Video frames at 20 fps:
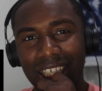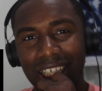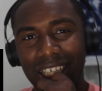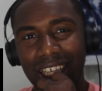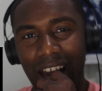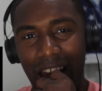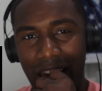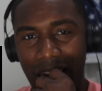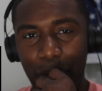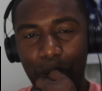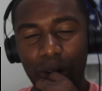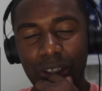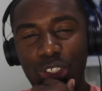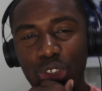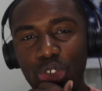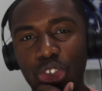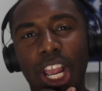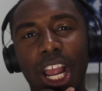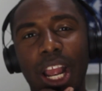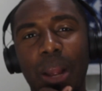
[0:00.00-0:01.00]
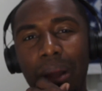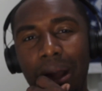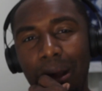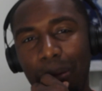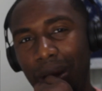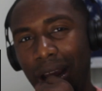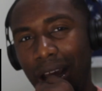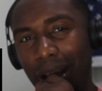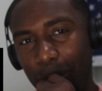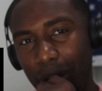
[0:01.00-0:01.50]
How much you care about
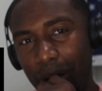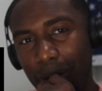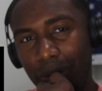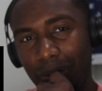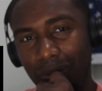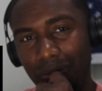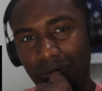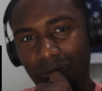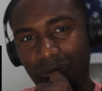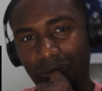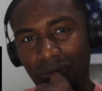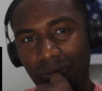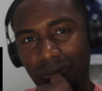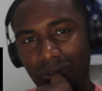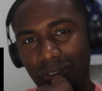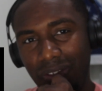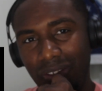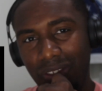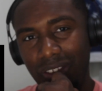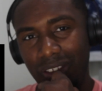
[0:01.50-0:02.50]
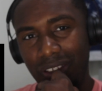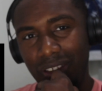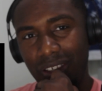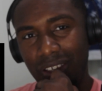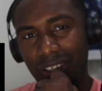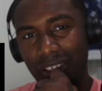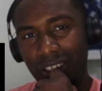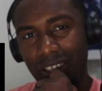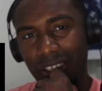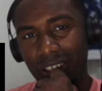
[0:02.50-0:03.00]
black people?
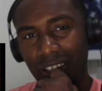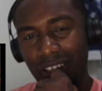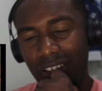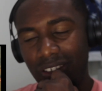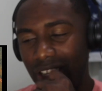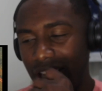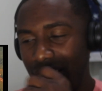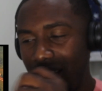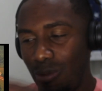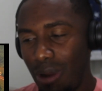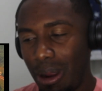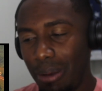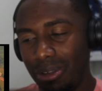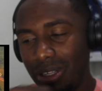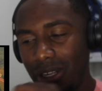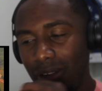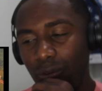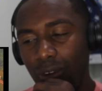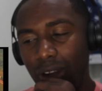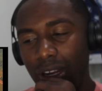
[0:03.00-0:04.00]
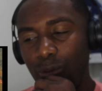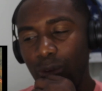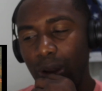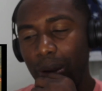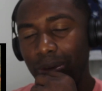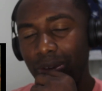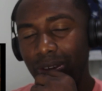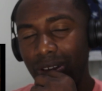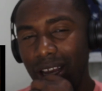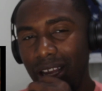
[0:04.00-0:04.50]
You know what I'm saying? He representing what he
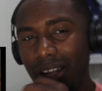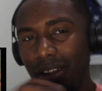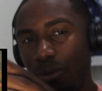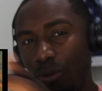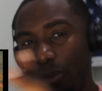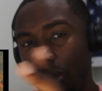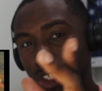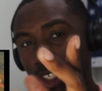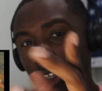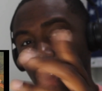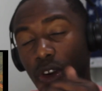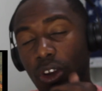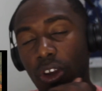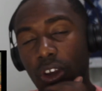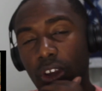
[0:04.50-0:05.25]
representing. With your,